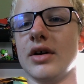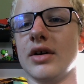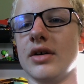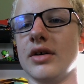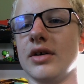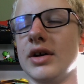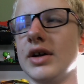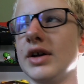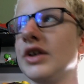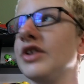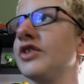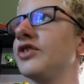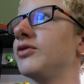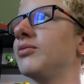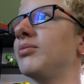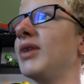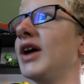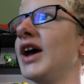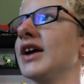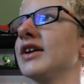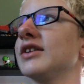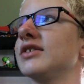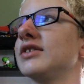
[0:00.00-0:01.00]

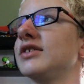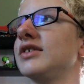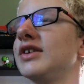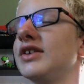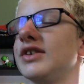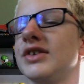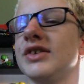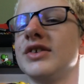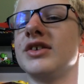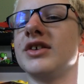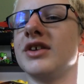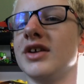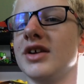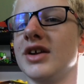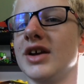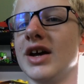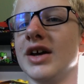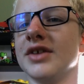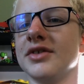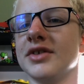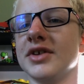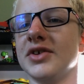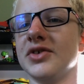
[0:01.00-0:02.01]
Expect to see
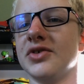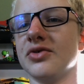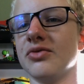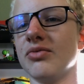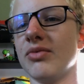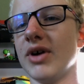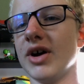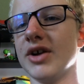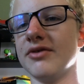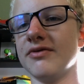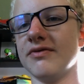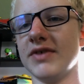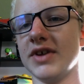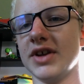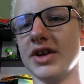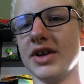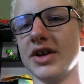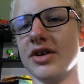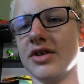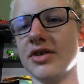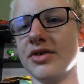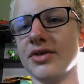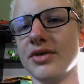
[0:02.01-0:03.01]
at least one
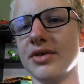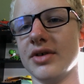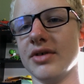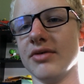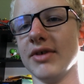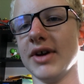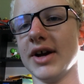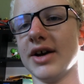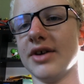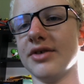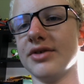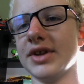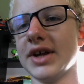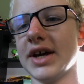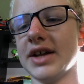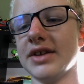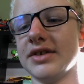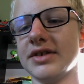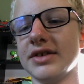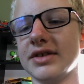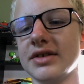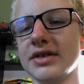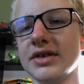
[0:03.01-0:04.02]
video around that
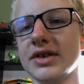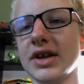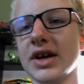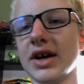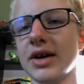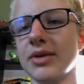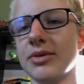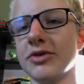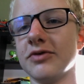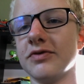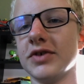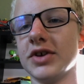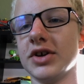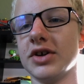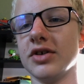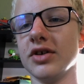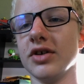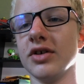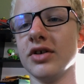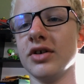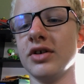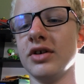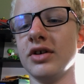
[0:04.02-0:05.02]
time of
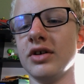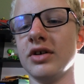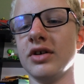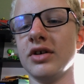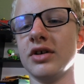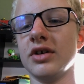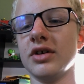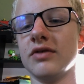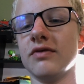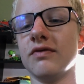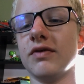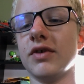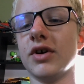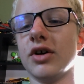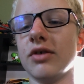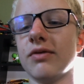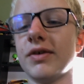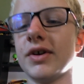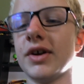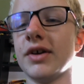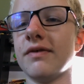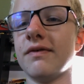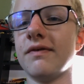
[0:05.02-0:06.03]
year
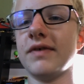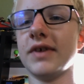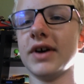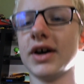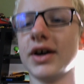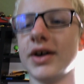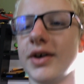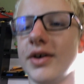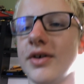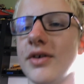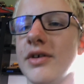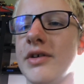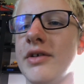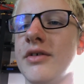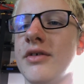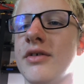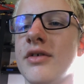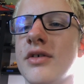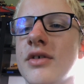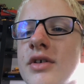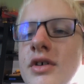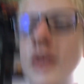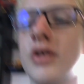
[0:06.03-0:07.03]
involving a fire
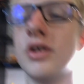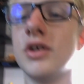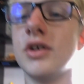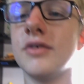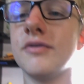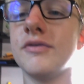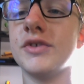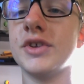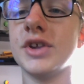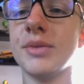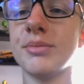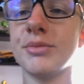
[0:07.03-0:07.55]
of some